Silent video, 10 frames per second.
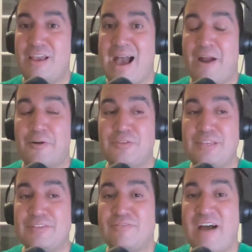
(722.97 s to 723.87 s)
How are
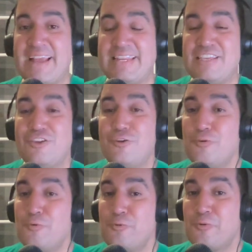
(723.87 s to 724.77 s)
these finding
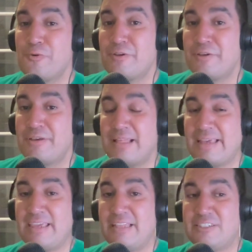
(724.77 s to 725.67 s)
you?
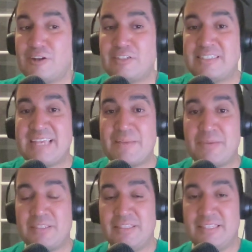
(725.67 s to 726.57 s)
Like, and start
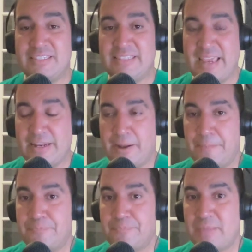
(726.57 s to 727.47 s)
segmenting this data.
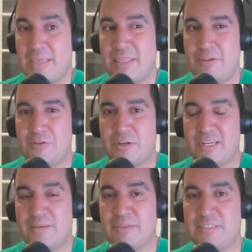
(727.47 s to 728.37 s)
And then you start
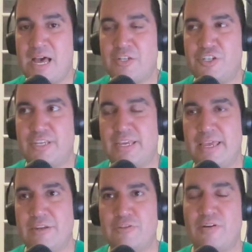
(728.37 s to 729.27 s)
kind of massaging it
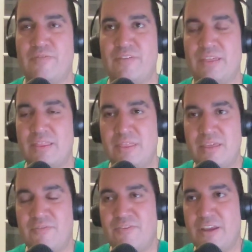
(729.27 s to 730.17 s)
and you start
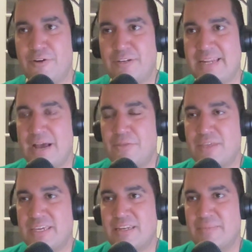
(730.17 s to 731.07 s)
figuring it out and
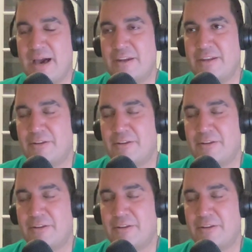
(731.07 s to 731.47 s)
thinking about it.